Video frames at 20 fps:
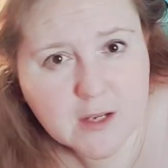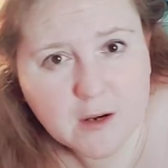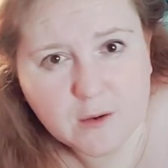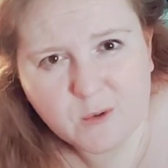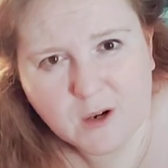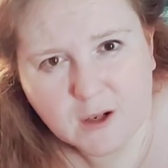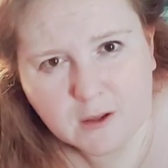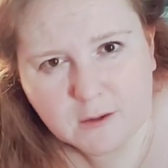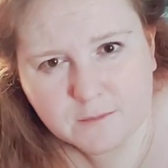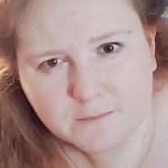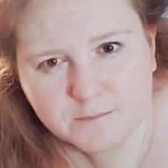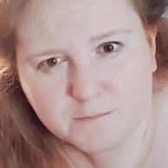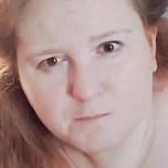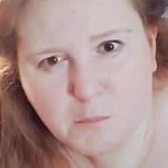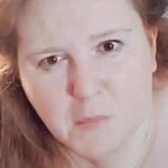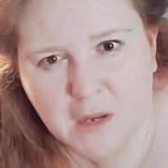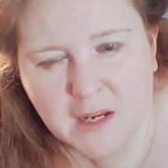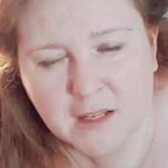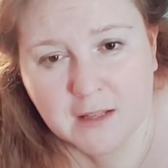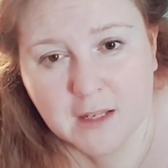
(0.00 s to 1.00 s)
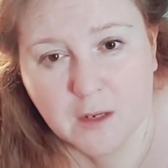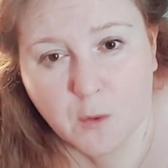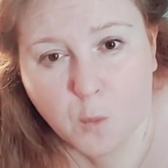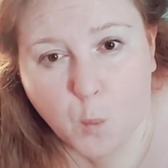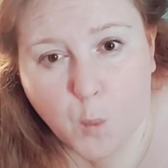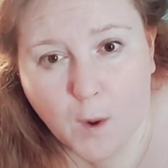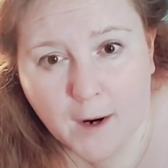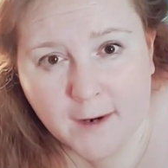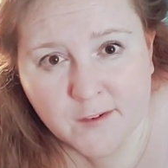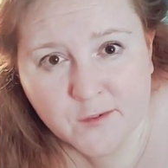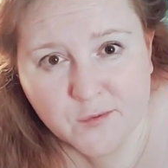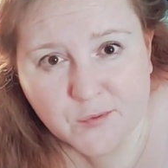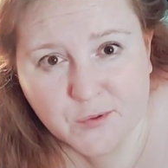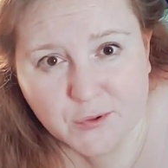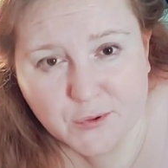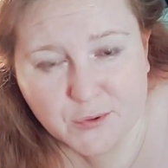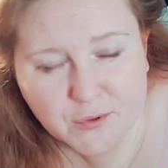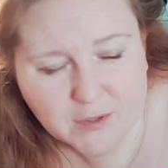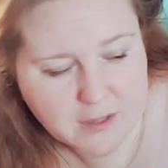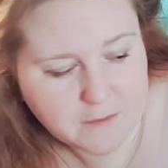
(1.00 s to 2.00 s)
Well, mainly 1
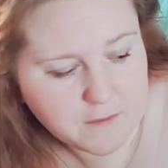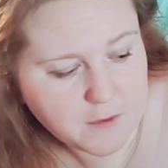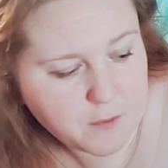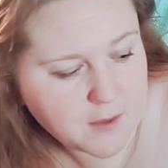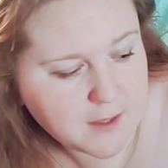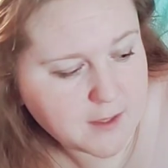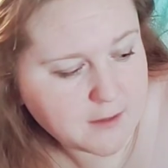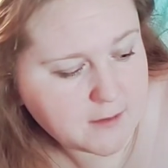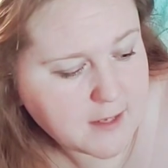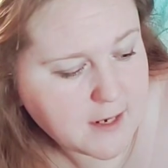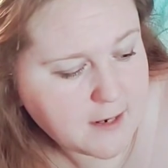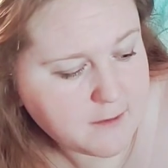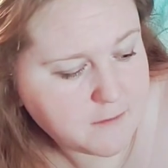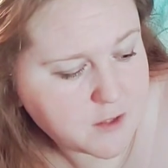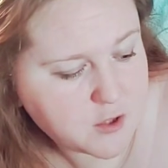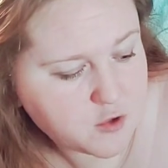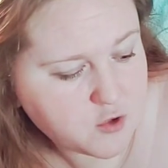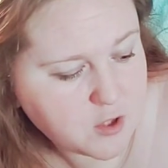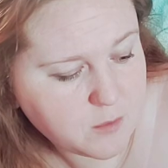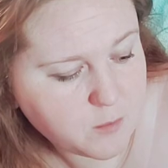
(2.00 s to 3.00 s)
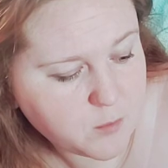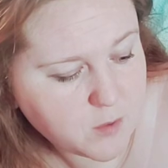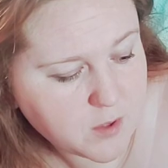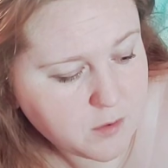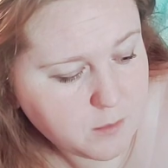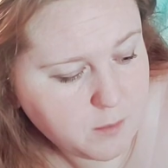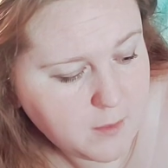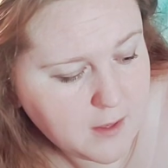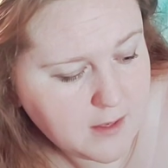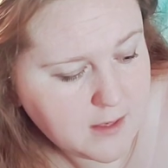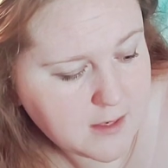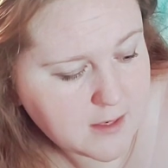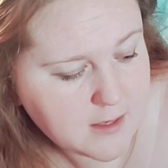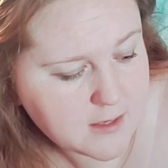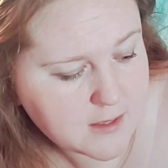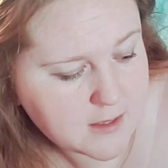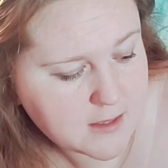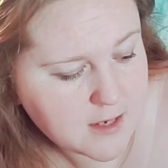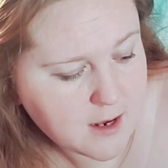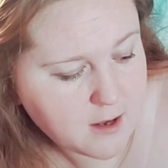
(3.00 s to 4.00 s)
rule if you want to live stream with me is